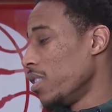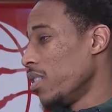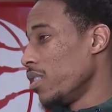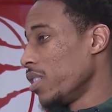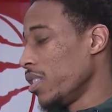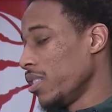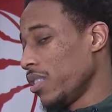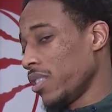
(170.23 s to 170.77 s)
You know,
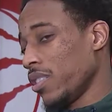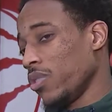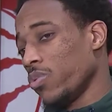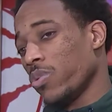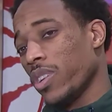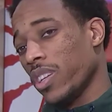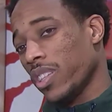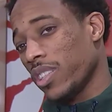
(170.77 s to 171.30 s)
he's
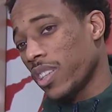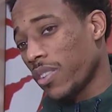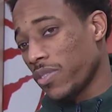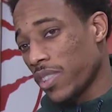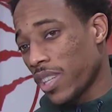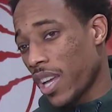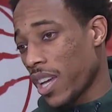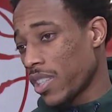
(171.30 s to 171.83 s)
one of the
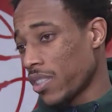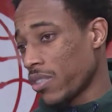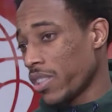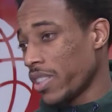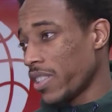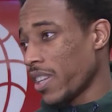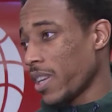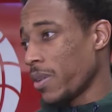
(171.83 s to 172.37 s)
toughest guys on
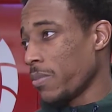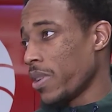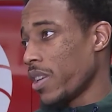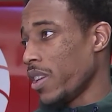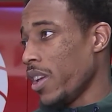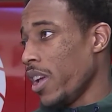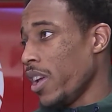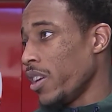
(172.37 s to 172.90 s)
the team,
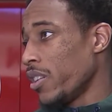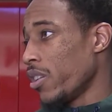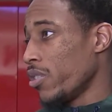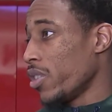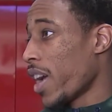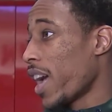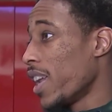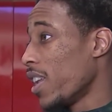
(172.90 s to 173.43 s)
and, you know,
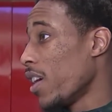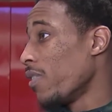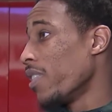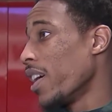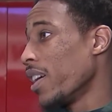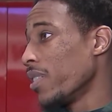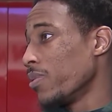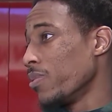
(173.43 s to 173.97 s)
you got to love
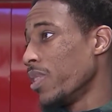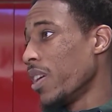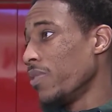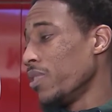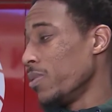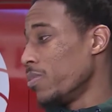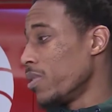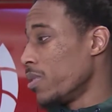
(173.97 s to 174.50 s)
that.
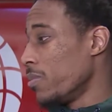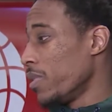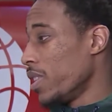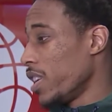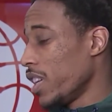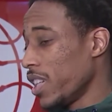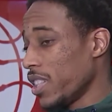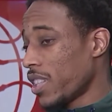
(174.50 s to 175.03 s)
Whenever you put him
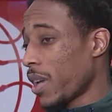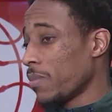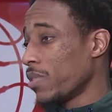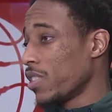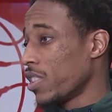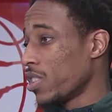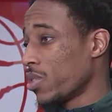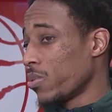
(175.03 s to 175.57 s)
in any type
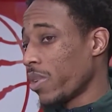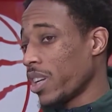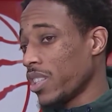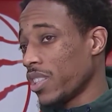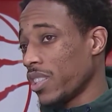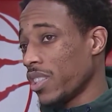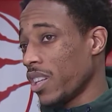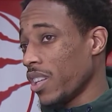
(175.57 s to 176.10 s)
of
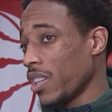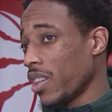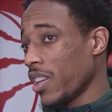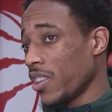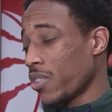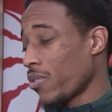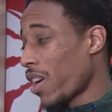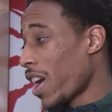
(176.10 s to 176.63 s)
situation,
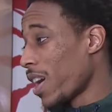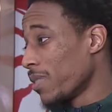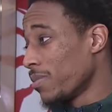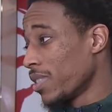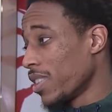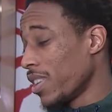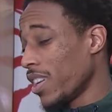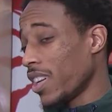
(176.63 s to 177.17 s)
he
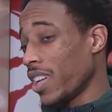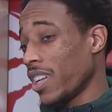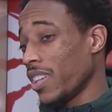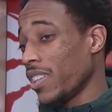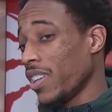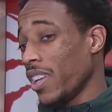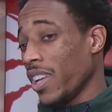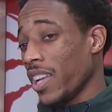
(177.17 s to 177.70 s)
thrives in it,
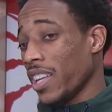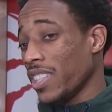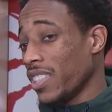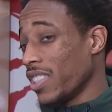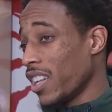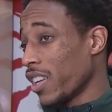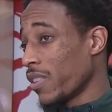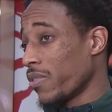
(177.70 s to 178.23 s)
and
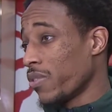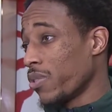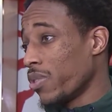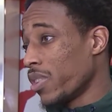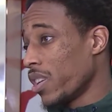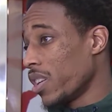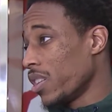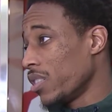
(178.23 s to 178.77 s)
he's looking
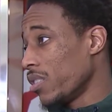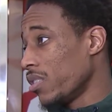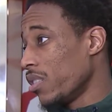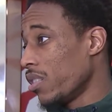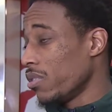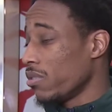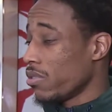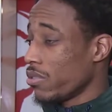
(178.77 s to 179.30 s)
for it, and, you
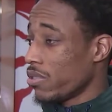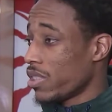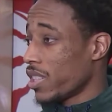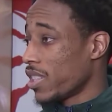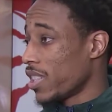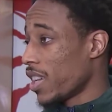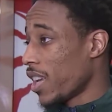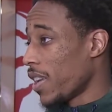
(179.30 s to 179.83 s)
know, you see
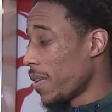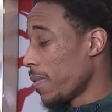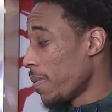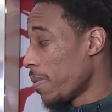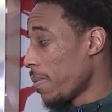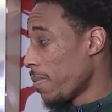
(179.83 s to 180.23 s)
it tonight.